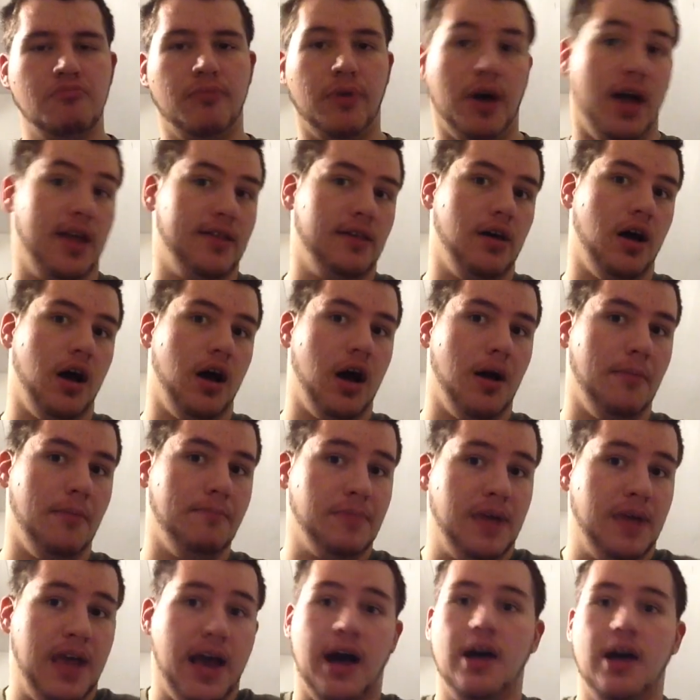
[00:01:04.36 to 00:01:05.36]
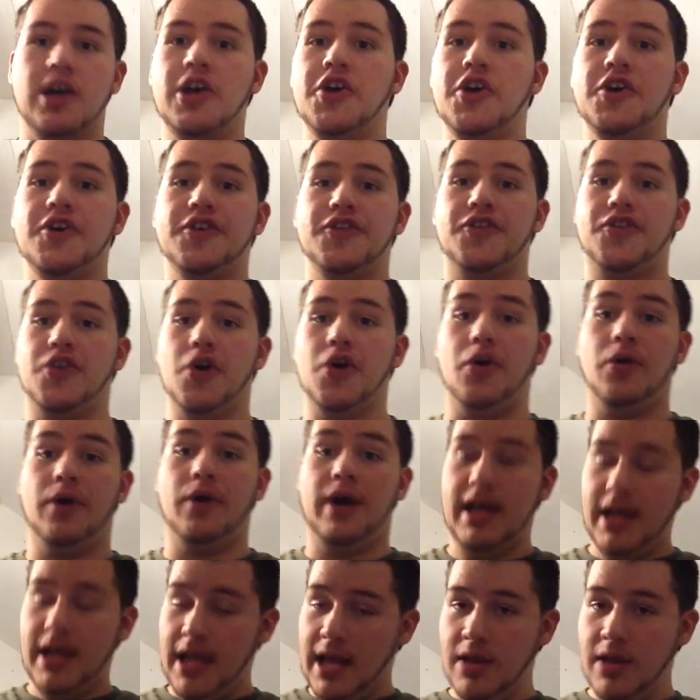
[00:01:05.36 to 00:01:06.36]
But um, yeah.
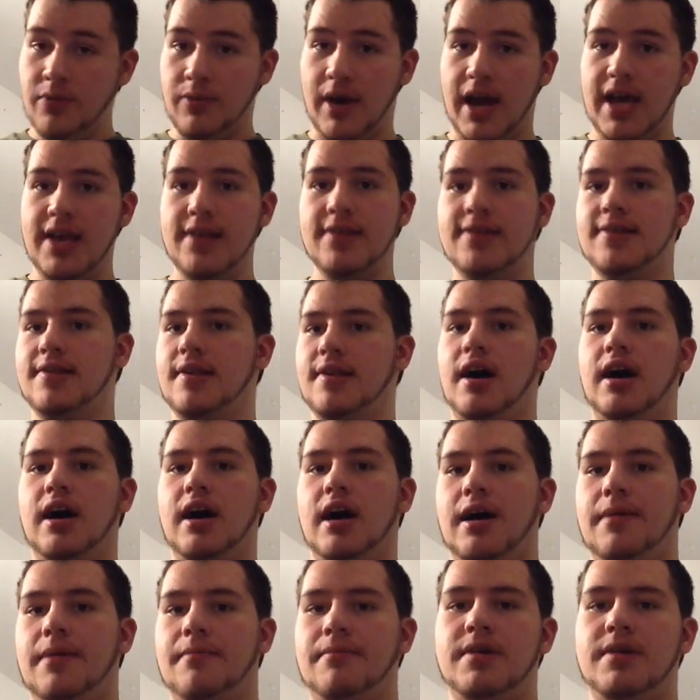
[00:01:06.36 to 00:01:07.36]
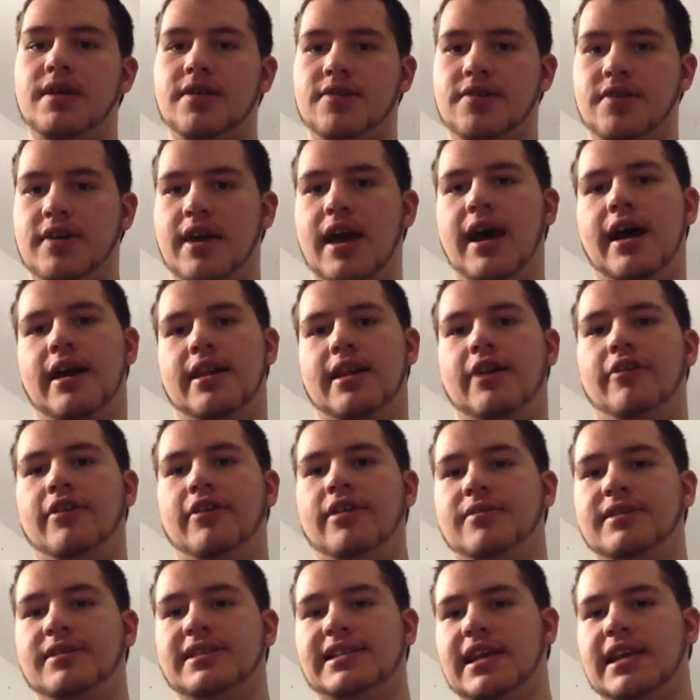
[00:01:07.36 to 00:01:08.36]
So, anyways, um, so yeah. Now,
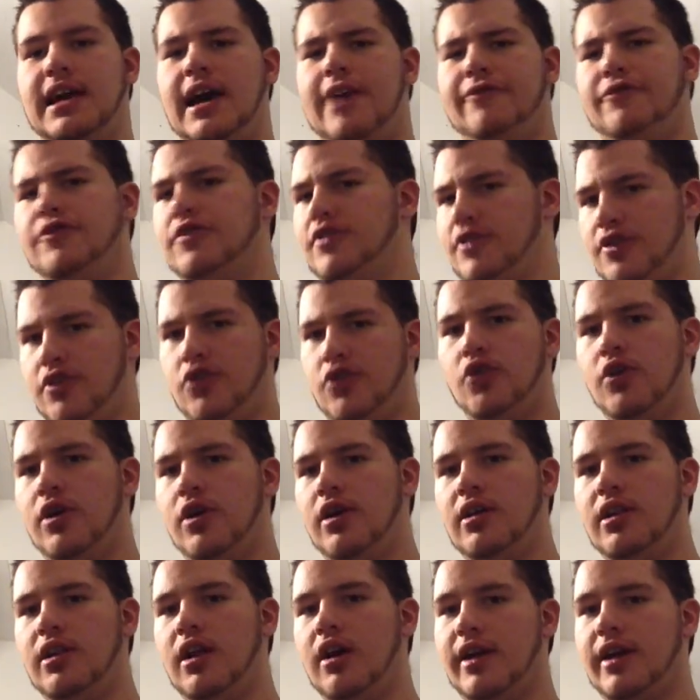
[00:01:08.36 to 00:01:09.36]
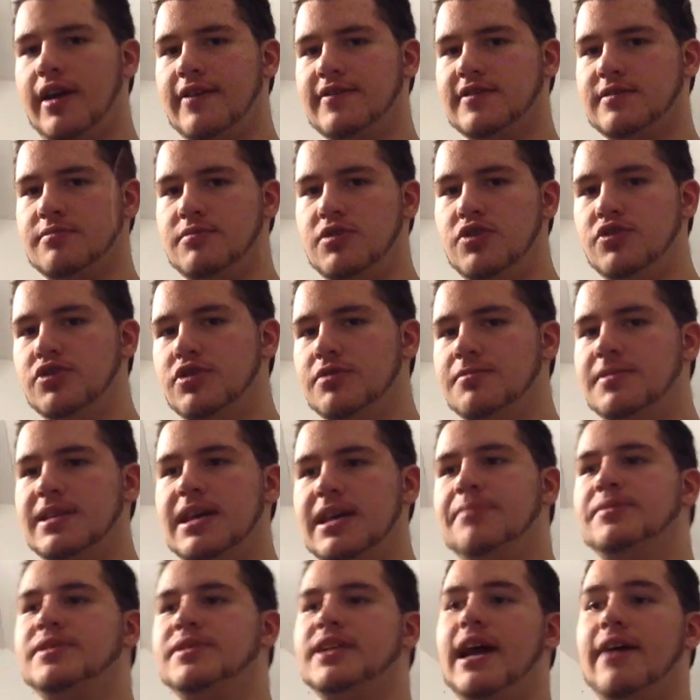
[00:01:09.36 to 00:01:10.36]
anyways, after the tutorial, I'll give some YouTube
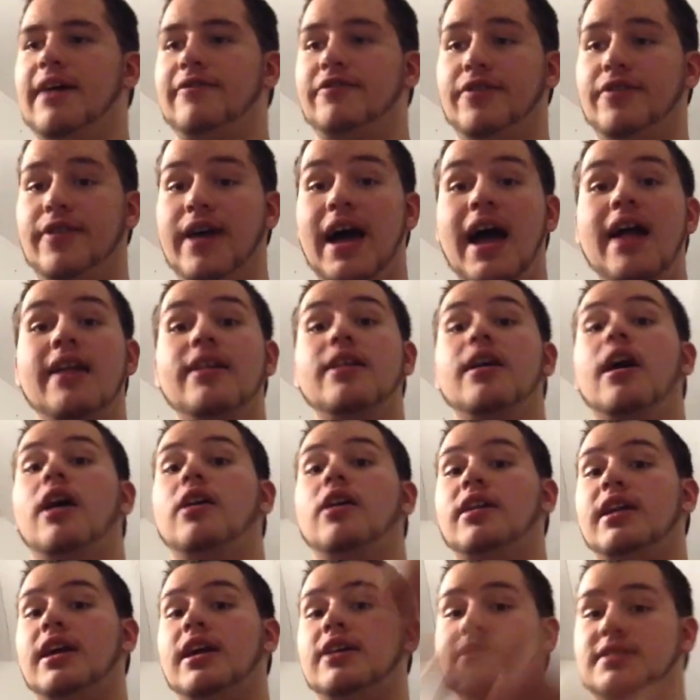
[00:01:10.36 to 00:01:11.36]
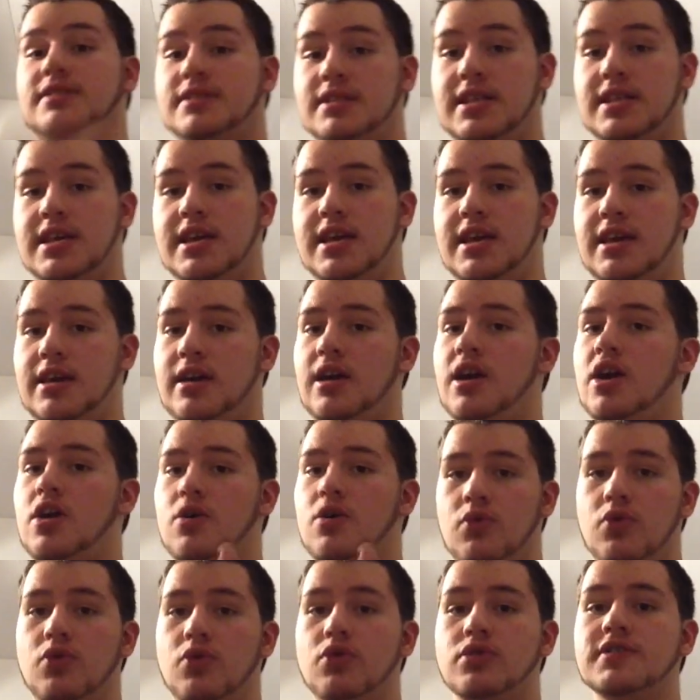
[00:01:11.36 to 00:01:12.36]
tips, and after that, I'll announce the
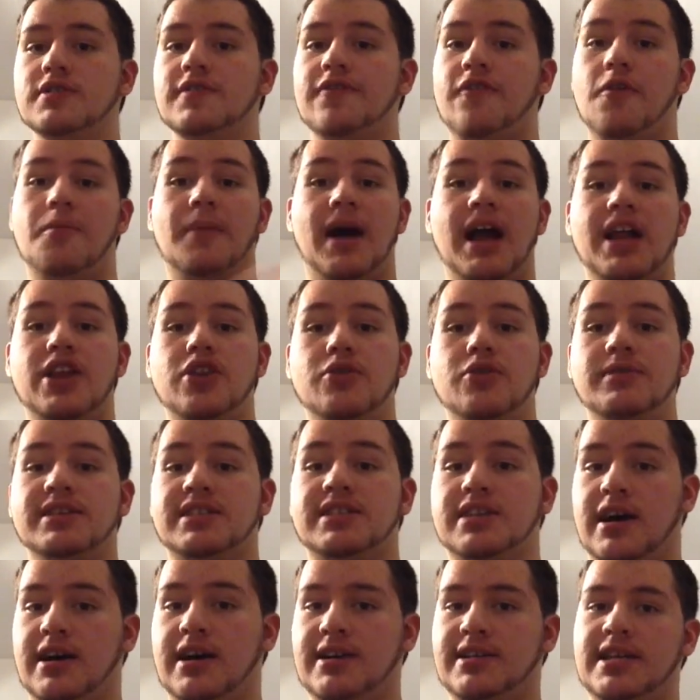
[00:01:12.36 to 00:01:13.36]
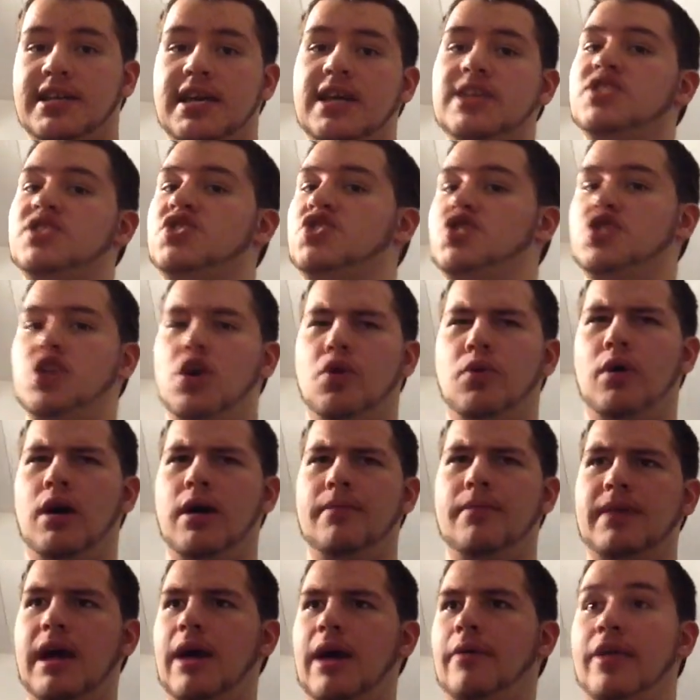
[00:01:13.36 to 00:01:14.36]
rules for my newest contest. So,
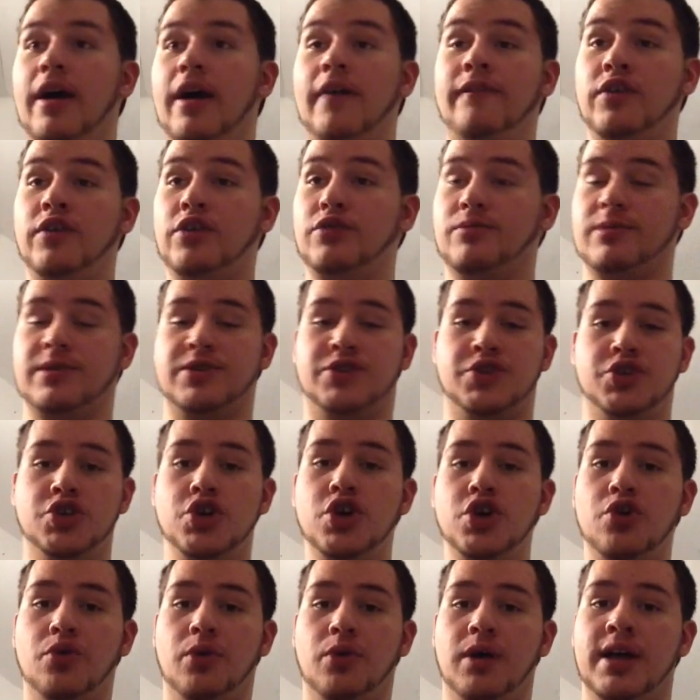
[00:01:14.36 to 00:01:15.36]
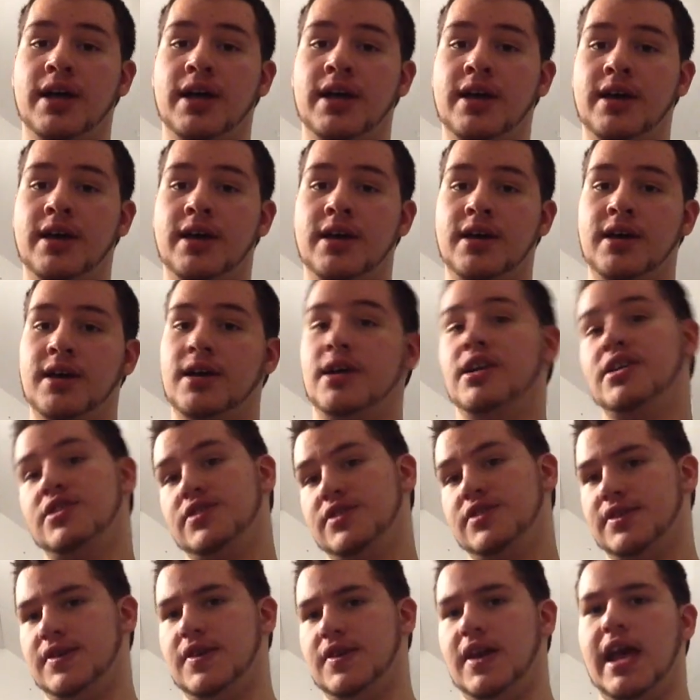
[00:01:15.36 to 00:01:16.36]
um, yeah. Without further ado,
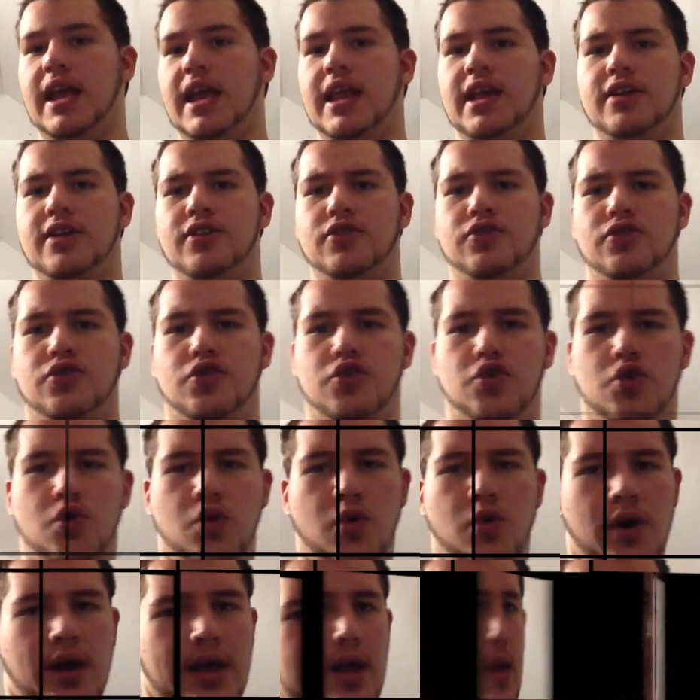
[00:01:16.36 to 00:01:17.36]
let's get into All it.